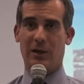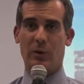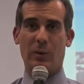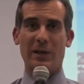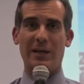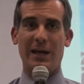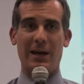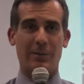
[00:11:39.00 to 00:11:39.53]

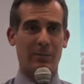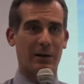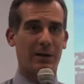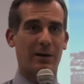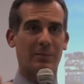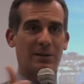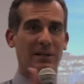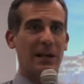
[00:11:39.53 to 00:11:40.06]
We can't
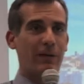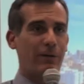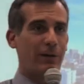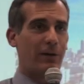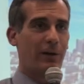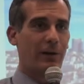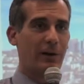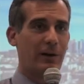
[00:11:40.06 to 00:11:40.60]
become
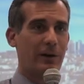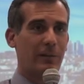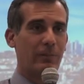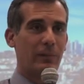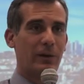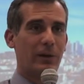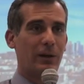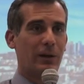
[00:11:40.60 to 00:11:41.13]
safer.
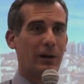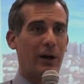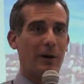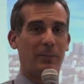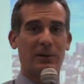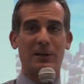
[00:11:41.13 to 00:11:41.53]
Our